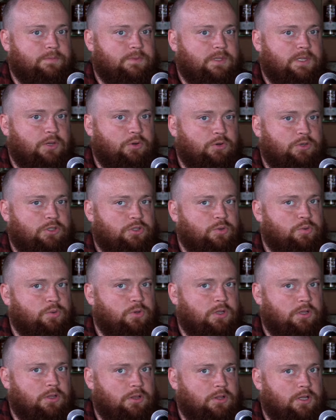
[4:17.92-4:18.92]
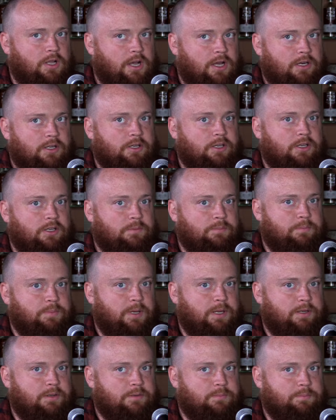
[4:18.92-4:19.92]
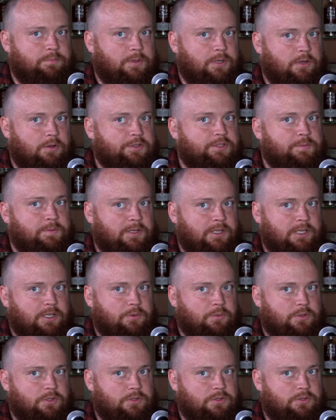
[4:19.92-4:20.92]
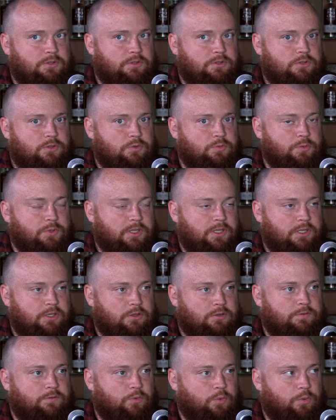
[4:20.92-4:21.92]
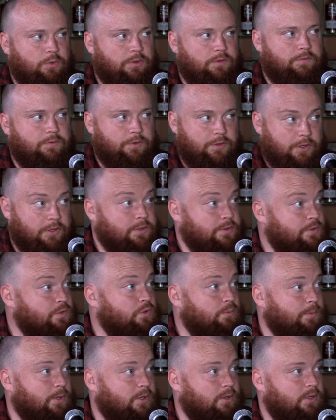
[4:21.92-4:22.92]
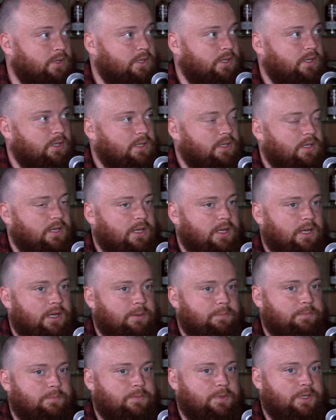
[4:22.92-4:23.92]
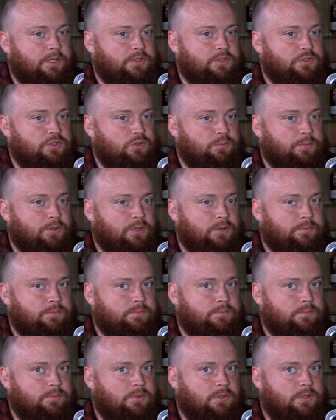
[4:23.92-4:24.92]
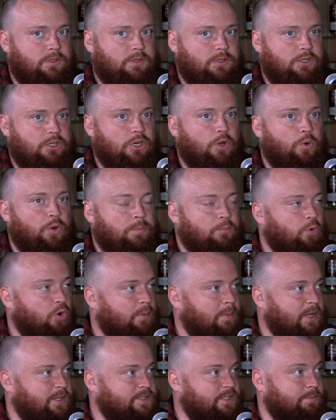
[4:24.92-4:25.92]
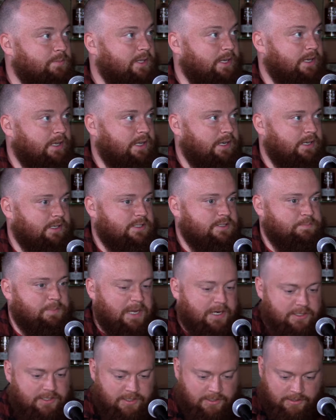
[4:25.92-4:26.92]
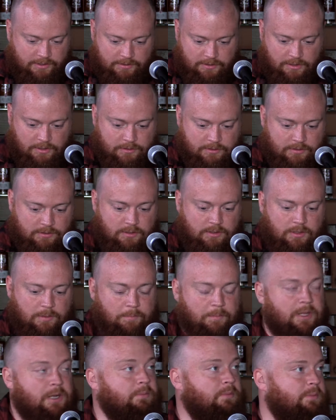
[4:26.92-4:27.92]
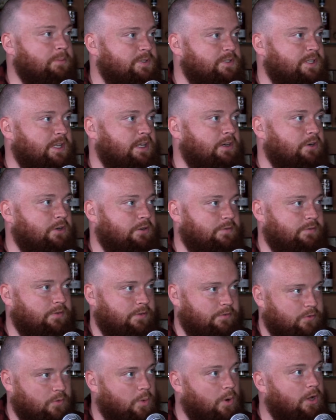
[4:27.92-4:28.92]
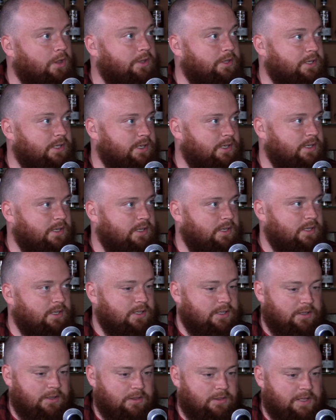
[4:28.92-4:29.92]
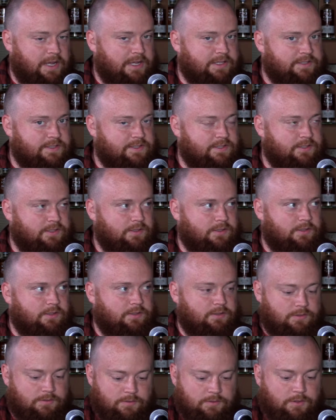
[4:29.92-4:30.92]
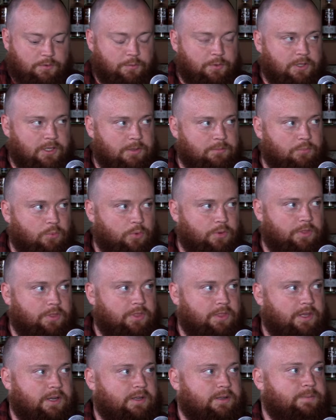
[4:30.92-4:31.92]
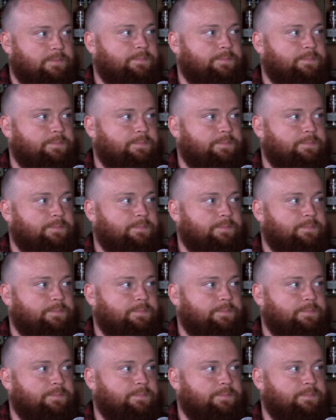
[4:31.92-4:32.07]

would do a lot of good, but ultimately it would do really good for the consumer. The consumer knowing more about something and expecting a minimum standard of quality, that's a really important thing.